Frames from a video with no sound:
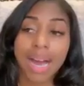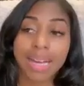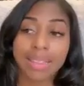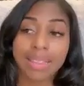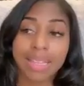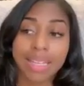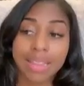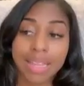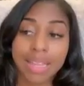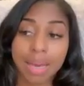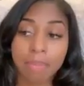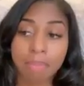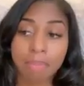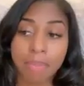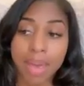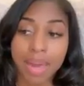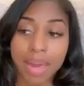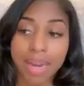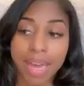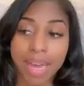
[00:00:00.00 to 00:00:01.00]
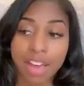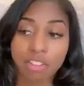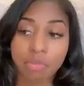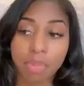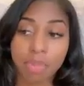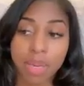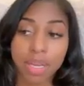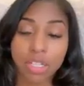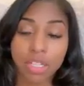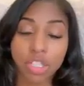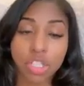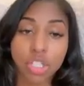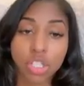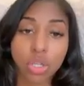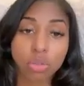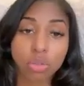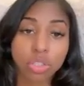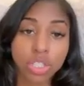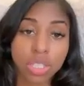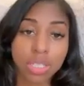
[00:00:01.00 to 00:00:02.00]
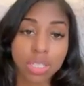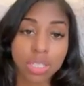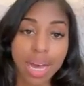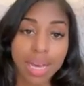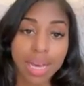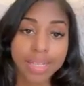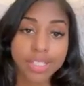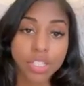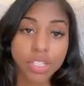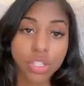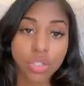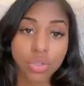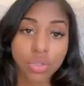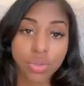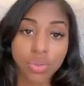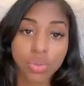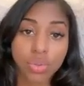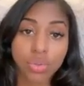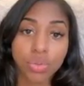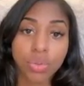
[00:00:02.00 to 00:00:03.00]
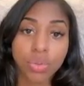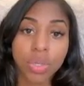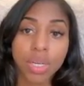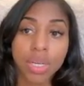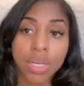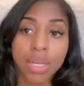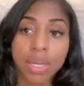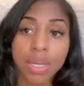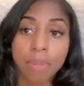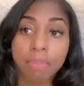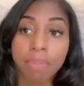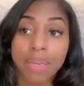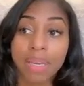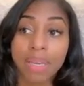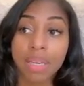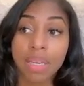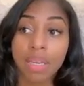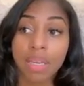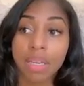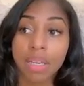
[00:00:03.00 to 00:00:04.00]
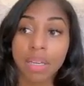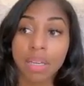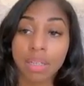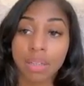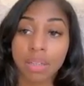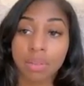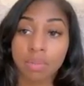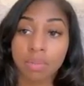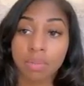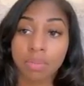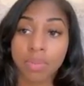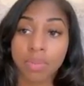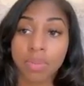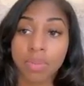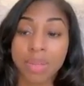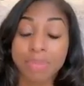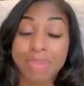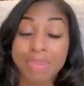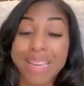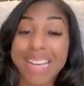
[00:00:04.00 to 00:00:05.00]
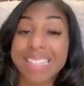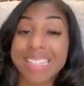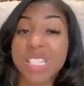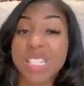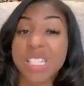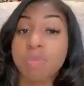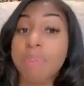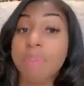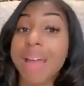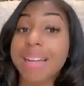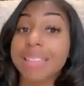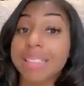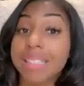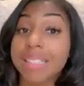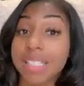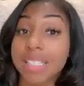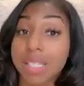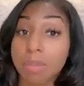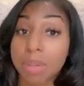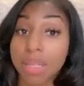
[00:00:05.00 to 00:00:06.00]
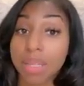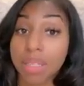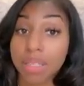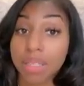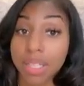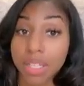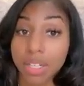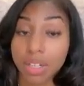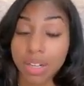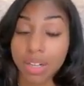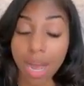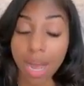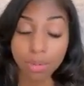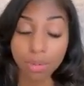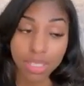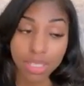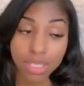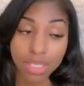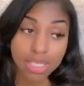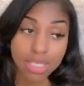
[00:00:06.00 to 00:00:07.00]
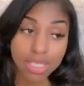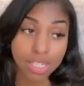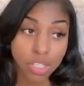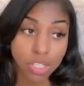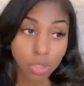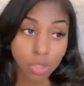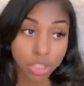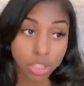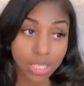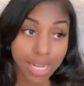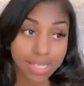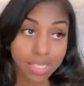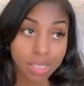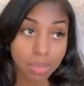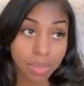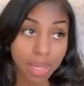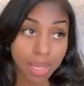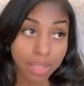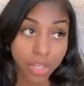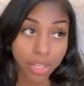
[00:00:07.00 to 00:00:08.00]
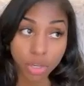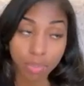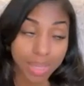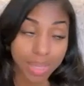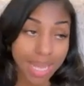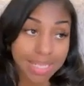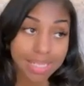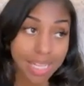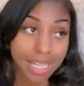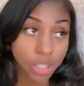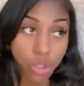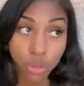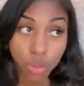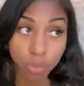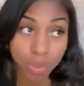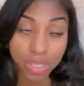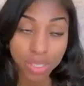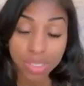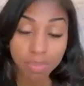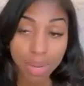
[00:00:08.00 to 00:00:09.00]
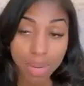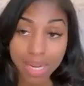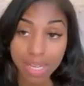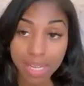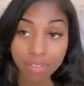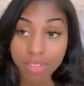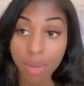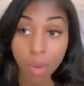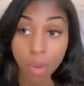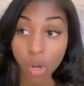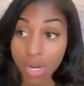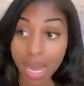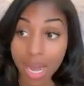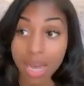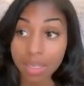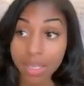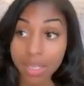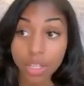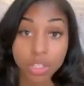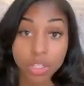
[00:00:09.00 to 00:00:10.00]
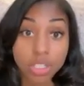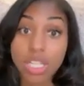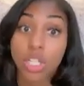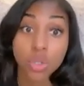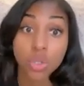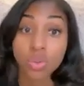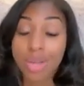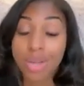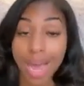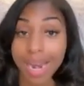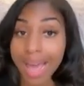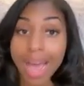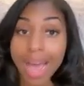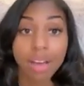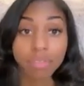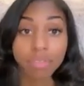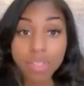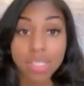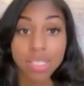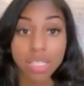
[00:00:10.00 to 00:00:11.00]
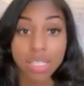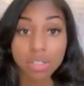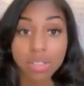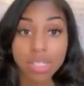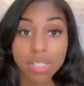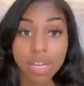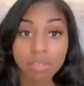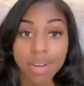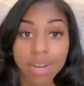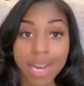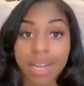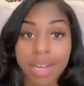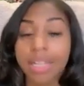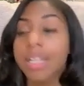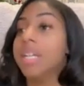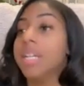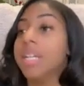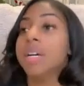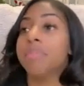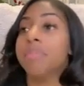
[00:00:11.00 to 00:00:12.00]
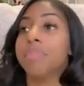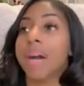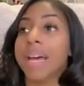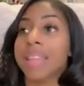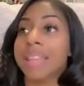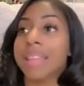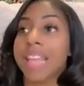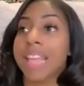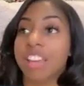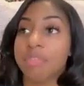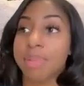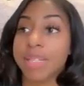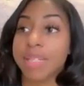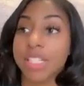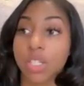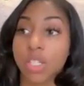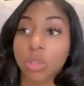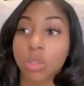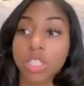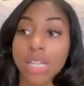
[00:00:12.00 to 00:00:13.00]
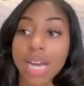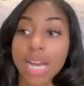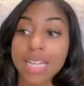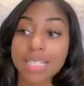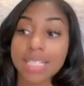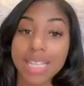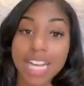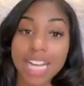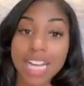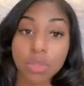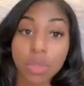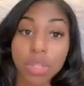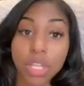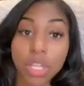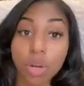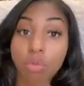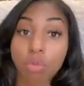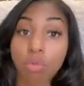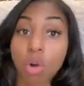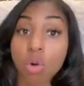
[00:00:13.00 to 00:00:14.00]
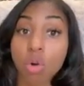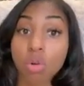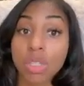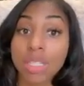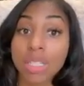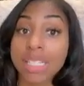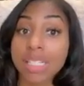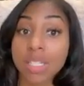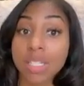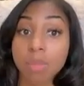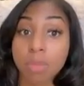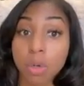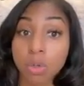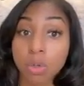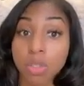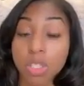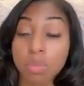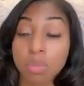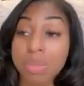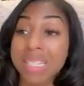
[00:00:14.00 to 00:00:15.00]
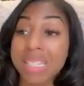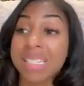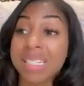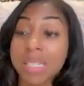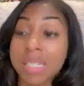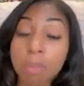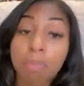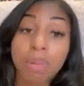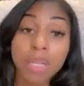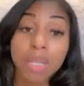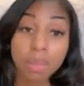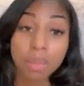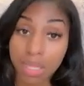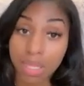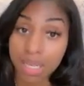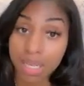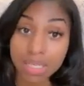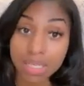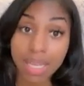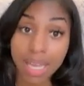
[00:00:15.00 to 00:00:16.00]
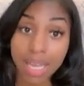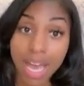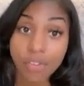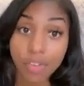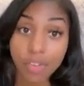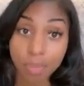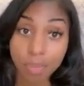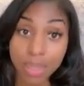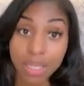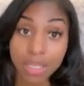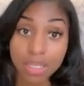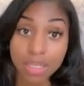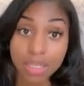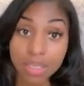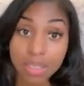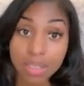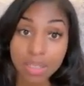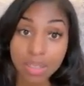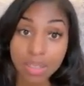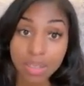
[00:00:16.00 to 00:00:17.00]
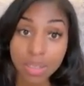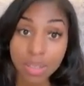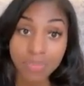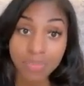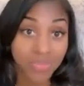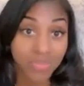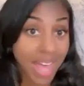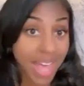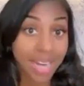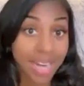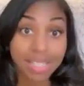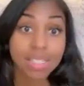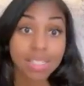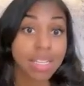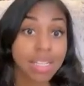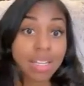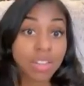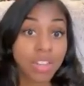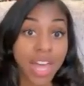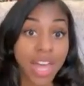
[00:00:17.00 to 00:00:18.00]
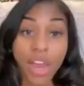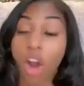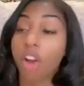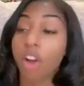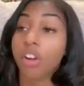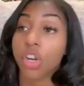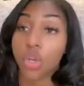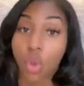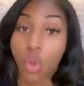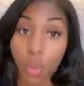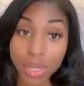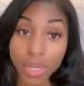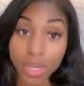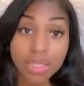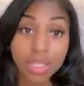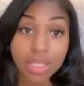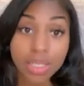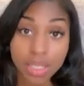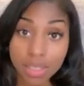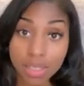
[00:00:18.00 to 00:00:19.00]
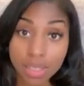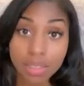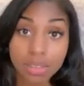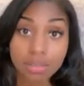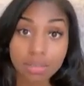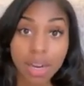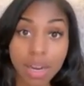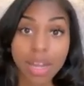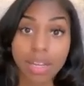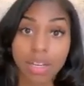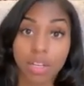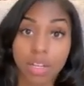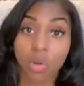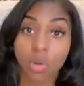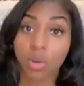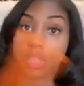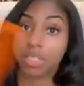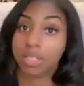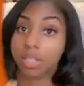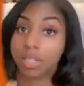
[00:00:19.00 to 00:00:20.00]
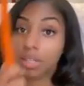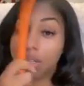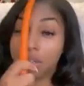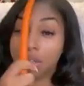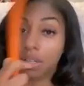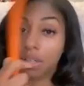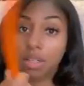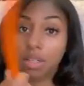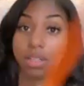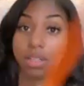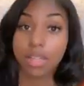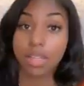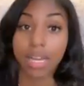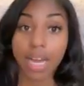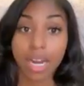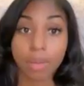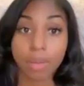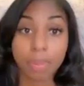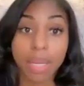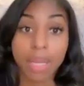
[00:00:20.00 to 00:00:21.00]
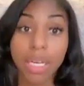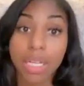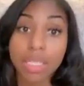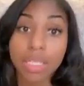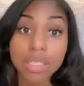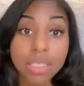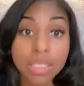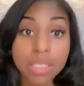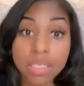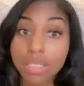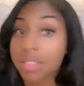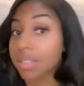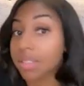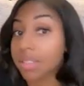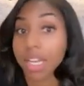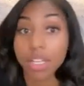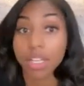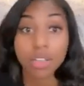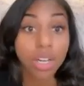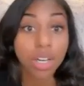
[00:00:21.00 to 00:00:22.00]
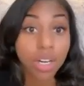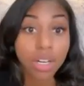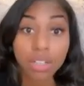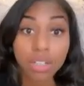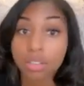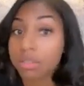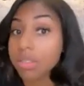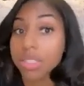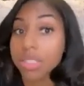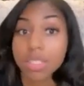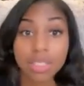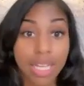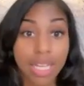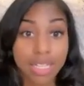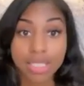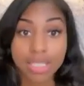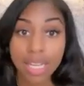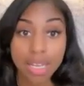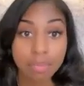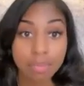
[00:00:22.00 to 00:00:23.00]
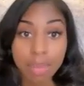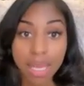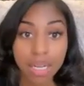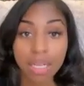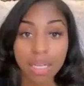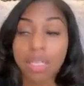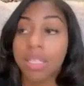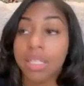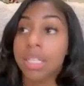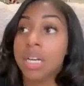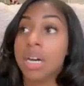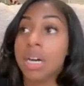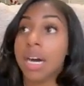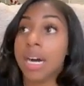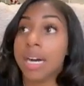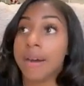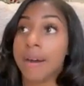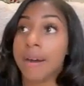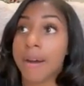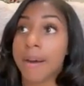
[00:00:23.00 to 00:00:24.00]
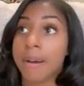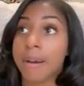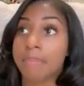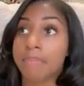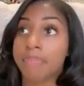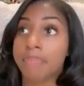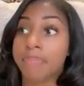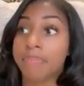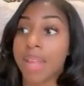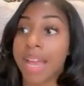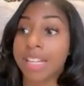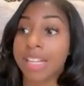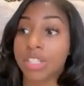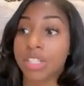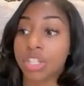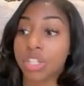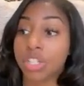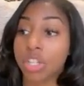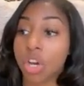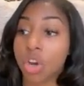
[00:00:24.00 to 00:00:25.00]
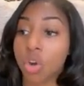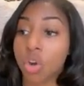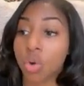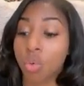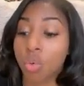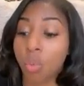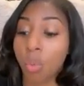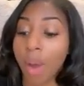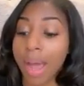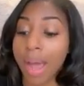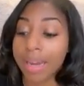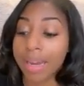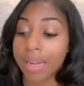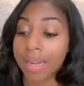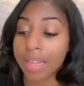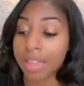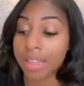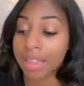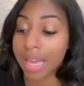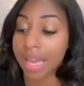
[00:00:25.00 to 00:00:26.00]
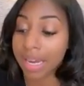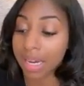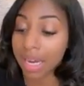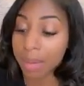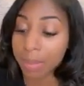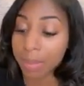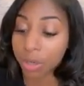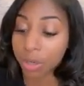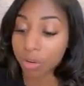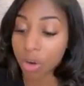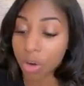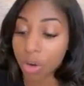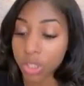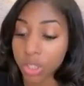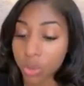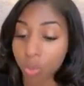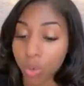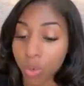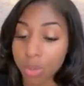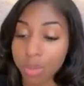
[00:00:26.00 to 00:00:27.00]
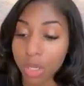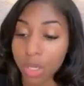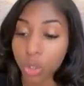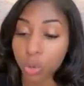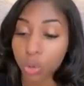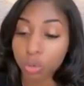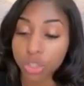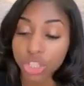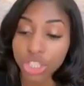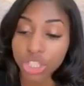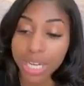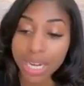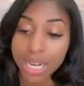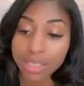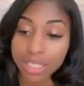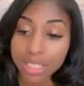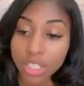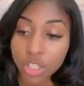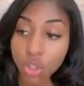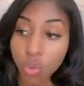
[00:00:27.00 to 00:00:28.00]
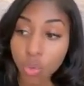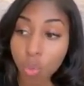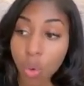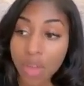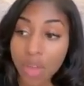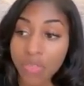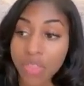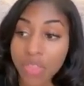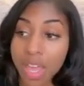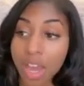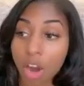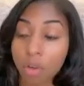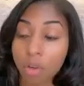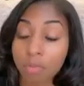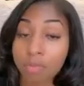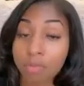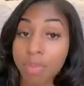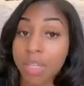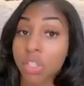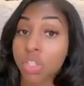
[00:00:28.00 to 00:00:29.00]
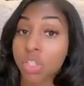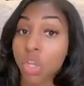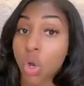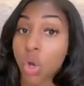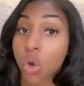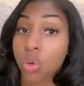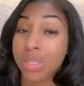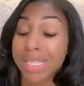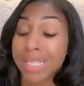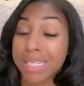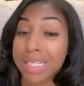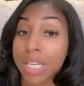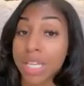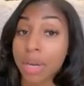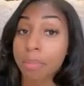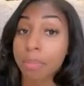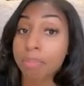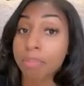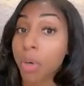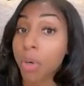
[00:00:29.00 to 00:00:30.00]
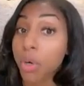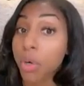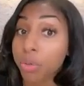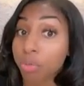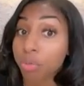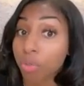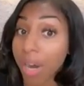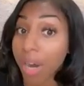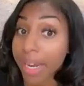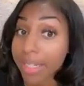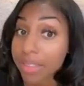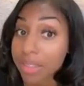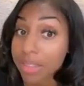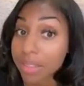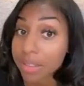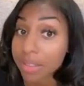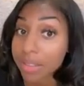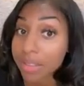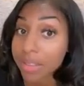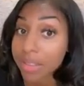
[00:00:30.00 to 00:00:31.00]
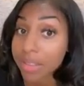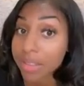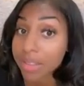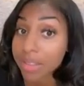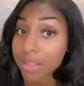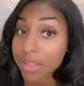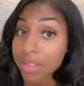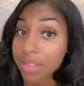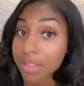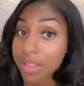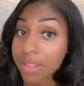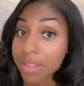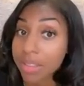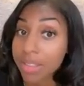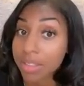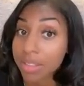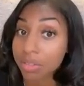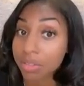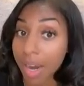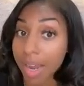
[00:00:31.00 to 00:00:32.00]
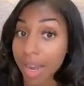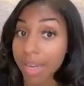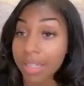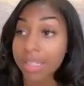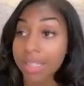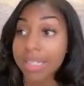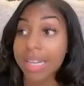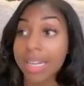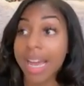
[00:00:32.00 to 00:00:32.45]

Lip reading: I think that men have been socialized to be expected to be the leader. I was going to say socialized to be a leader, but that's not true because many of them are not leaders. They do not have the skill set, right? But they've been socialized that that's what their role is supposed to be simply because they have a penis. That is it. They are anointed, right? Anointed. They got a penis. There you go. They made it. And so when they come across women who challenge what they are been told is their birthright, right?